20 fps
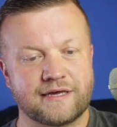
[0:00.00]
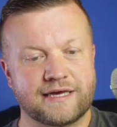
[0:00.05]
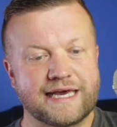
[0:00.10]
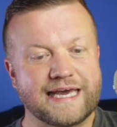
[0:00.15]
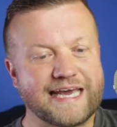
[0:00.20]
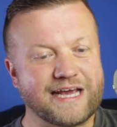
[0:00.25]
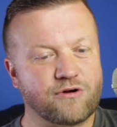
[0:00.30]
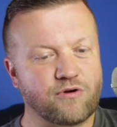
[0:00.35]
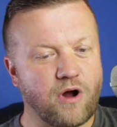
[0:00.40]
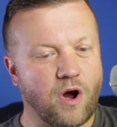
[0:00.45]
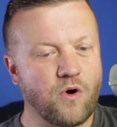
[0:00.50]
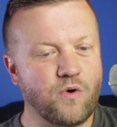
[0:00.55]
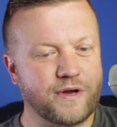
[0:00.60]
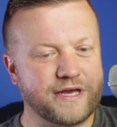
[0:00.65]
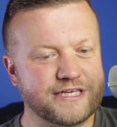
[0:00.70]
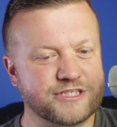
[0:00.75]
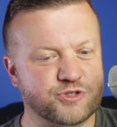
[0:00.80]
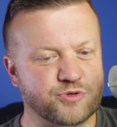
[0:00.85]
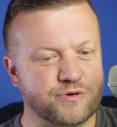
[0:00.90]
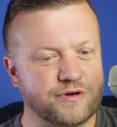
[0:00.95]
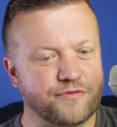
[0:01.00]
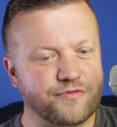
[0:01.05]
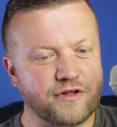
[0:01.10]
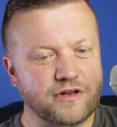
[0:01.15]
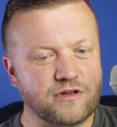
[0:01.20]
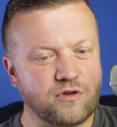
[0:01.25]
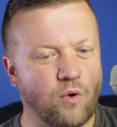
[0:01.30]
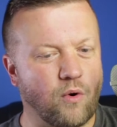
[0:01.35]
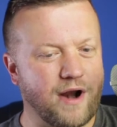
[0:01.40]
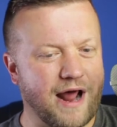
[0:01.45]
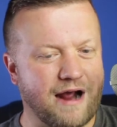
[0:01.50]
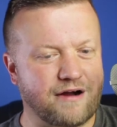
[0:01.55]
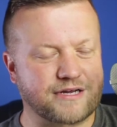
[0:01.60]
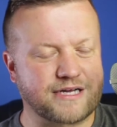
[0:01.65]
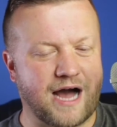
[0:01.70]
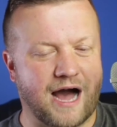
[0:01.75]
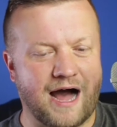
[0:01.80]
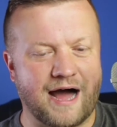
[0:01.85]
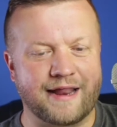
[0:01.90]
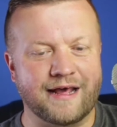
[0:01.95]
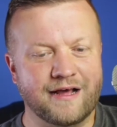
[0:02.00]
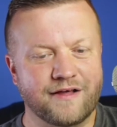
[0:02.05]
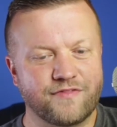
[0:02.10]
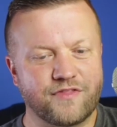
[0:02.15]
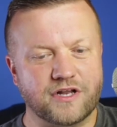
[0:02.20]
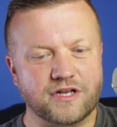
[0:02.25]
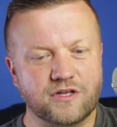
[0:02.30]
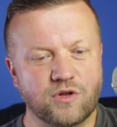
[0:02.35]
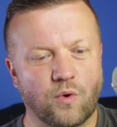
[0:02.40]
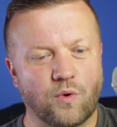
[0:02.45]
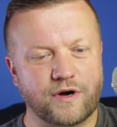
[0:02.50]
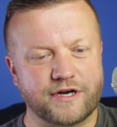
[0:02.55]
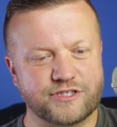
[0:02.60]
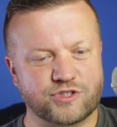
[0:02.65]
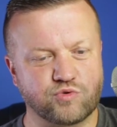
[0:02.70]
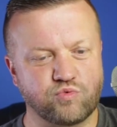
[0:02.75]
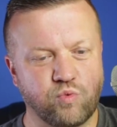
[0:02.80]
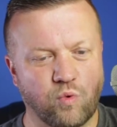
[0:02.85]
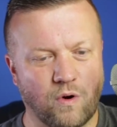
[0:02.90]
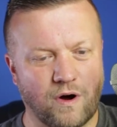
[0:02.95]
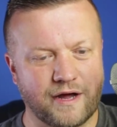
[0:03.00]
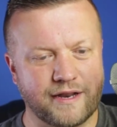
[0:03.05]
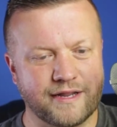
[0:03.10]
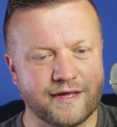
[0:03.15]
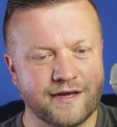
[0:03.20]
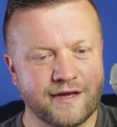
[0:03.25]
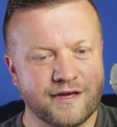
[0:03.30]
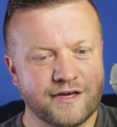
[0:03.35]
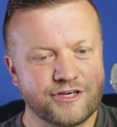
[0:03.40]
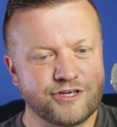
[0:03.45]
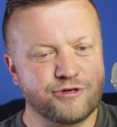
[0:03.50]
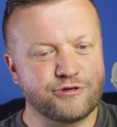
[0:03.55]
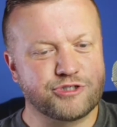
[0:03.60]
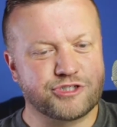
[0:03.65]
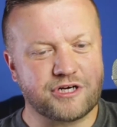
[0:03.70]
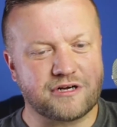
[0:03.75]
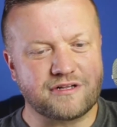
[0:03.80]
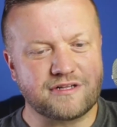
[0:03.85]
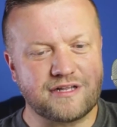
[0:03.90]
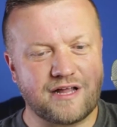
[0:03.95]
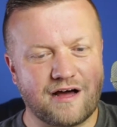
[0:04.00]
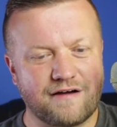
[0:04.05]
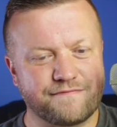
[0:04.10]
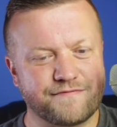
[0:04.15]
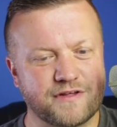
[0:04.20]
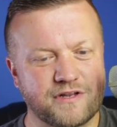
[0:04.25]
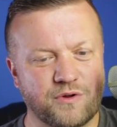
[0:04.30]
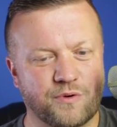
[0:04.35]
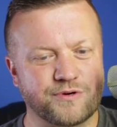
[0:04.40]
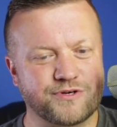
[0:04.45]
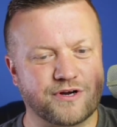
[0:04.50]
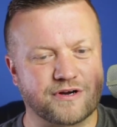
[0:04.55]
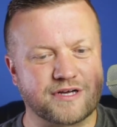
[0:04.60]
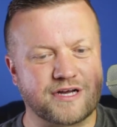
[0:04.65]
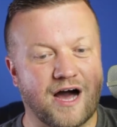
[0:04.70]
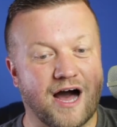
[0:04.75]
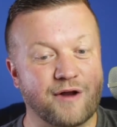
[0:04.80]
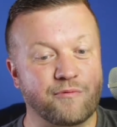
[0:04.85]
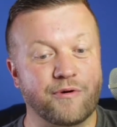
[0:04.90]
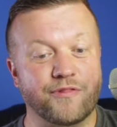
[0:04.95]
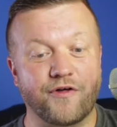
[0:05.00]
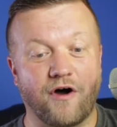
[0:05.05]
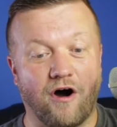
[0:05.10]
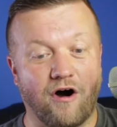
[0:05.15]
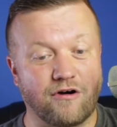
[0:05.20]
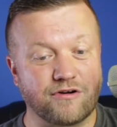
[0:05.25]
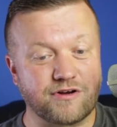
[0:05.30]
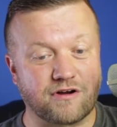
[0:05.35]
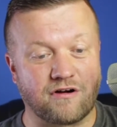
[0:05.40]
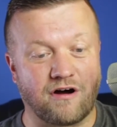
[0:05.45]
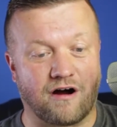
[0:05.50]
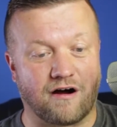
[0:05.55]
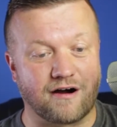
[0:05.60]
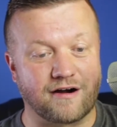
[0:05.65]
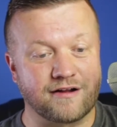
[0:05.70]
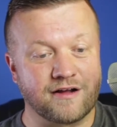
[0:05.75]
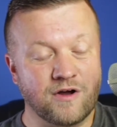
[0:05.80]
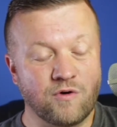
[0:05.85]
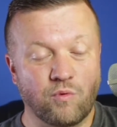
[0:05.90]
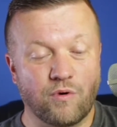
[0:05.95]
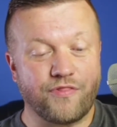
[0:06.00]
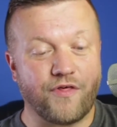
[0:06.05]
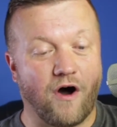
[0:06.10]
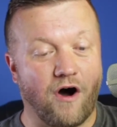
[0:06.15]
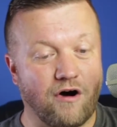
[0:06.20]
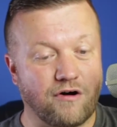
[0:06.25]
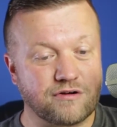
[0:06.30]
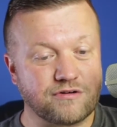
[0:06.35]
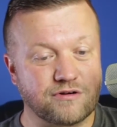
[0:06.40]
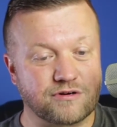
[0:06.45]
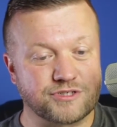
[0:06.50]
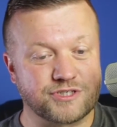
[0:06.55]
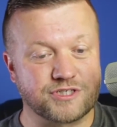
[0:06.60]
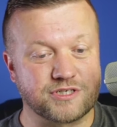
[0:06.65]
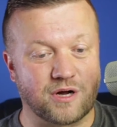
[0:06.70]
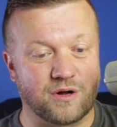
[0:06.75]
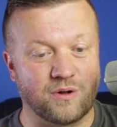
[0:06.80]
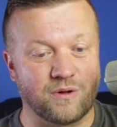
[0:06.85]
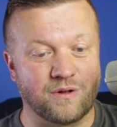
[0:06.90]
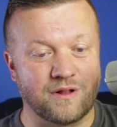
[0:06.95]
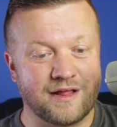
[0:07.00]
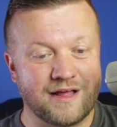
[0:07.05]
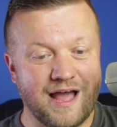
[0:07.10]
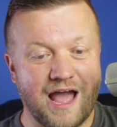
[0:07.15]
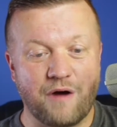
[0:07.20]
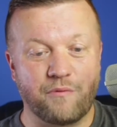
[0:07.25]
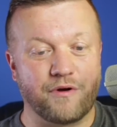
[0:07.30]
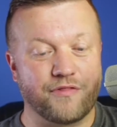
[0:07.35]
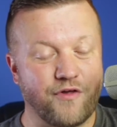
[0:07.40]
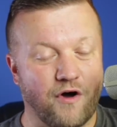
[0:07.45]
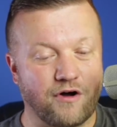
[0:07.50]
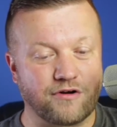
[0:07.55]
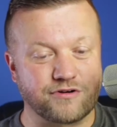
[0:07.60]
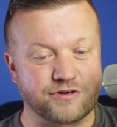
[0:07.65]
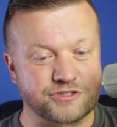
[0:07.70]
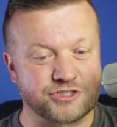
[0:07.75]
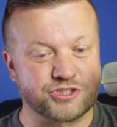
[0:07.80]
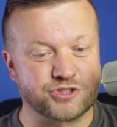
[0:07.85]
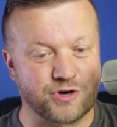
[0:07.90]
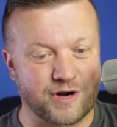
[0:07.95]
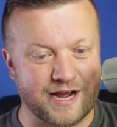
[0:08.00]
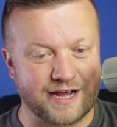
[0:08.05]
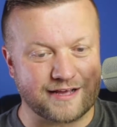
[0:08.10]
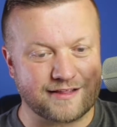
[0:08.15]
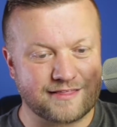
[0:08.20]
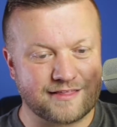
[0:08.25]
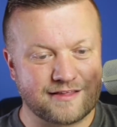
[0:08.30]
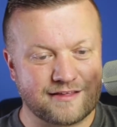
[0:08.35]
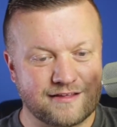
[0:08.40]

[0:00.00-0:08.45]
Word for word: Hear, O Israel, the Lord our God, the Lord is one. You shall love the Lord your God with all your heart, with all your soul, and with all your strength.